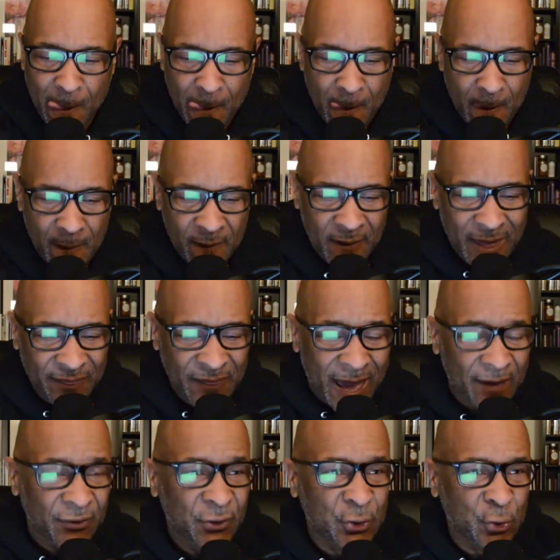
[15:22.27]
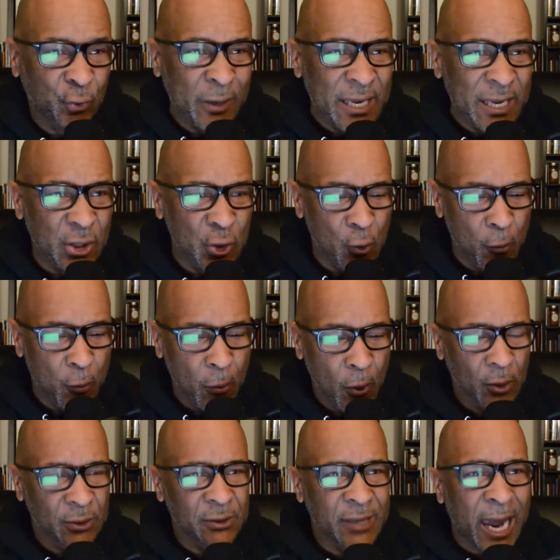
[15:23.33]
that treat you
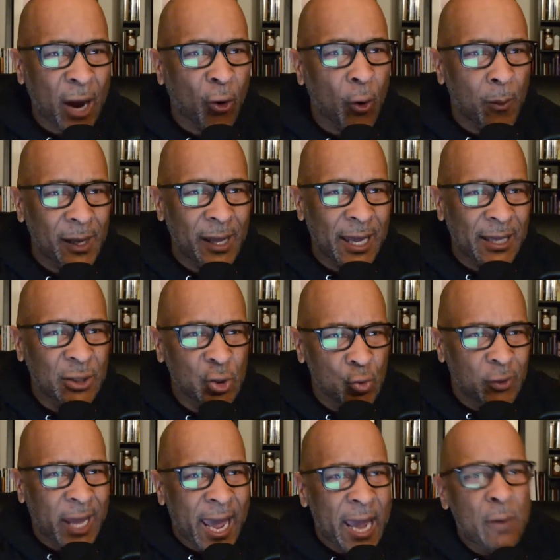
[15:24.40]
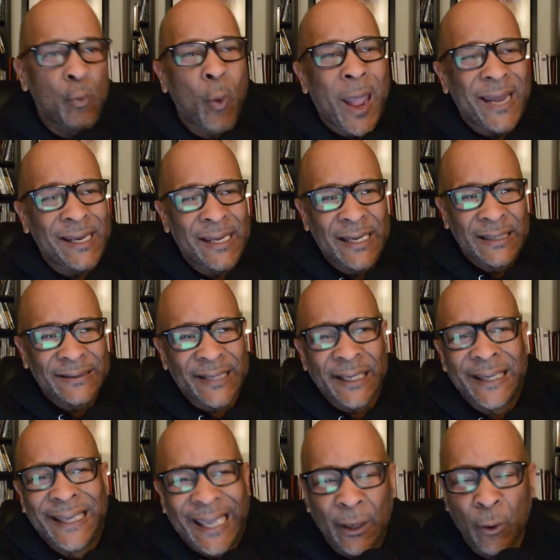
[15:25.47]
terribly, and you can't wait to
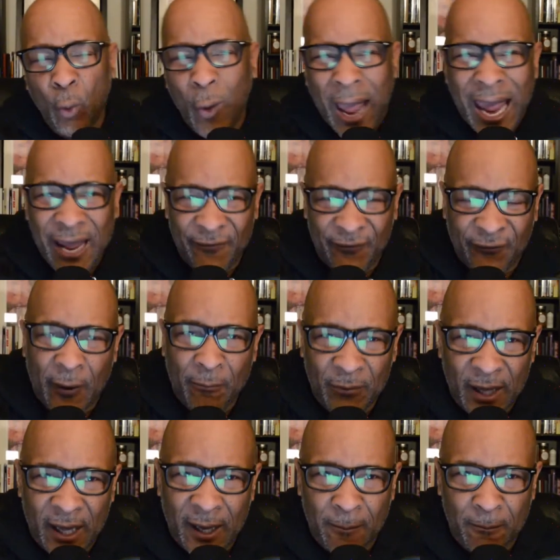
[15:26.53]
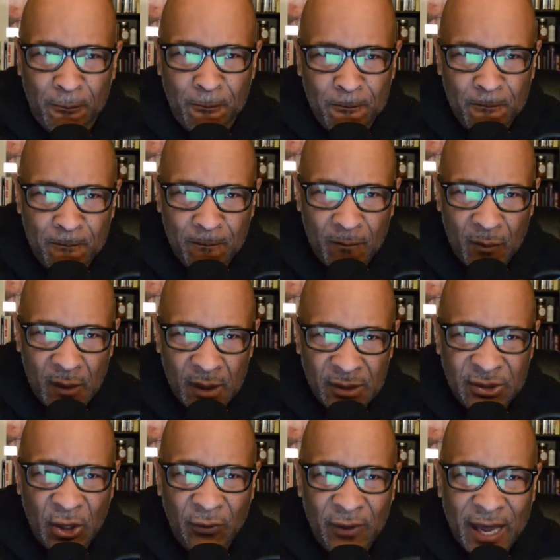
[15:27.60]
get away from them
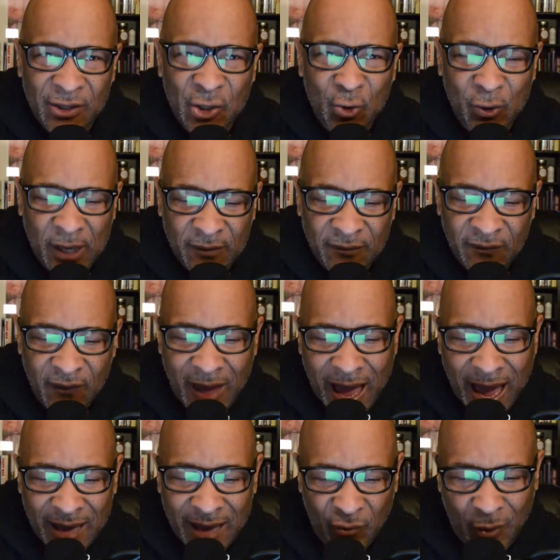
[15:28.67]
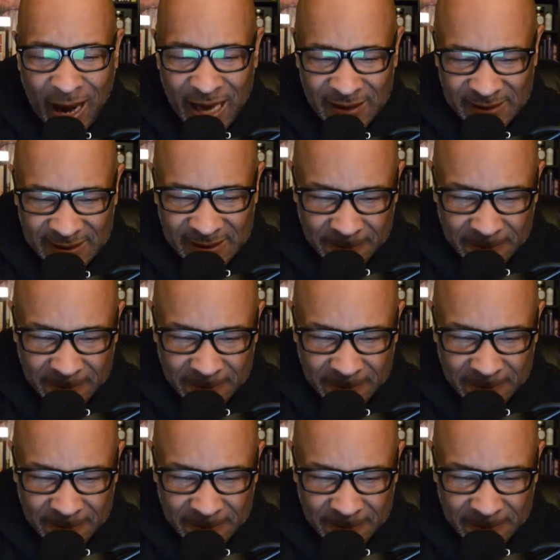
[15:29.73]
so that you can find rest.